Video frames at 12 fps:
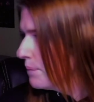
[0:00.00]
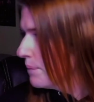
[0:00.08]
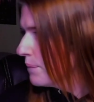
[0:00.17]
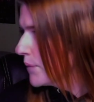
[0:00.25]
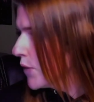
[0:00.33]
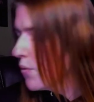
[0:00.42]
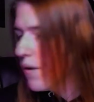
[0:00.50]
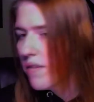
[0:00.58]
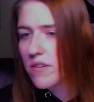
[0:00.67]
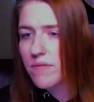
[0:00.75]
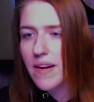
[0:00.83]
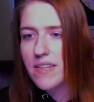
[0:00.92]
Whoever
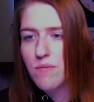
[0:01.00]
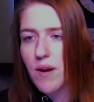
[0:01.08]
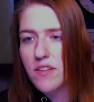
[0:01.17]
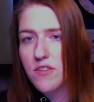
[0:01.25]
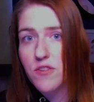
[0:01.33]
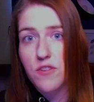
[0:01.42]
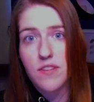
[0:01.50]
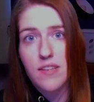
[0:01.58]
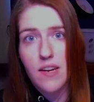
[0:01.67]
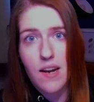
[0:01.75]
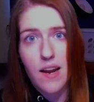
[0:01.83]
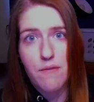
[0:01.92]
Fights Monsters. Didn't
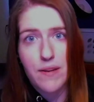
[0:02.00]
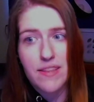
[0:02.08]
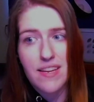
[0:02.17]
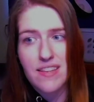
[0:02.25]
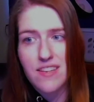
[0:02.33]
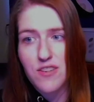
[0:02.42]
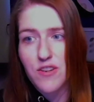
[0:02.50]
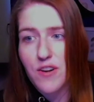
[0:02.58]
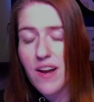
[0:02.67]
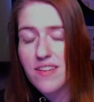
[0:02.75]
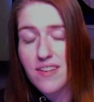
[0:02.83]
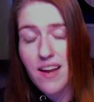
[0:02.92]
I read that this year? I
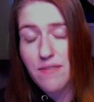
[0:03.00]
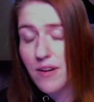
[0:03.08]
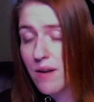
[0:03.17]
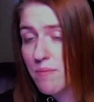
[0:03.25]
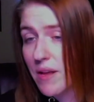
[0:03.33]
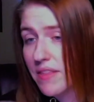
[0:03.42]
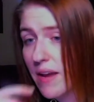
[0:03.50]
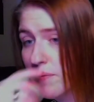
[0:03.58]
see I forgot about that one.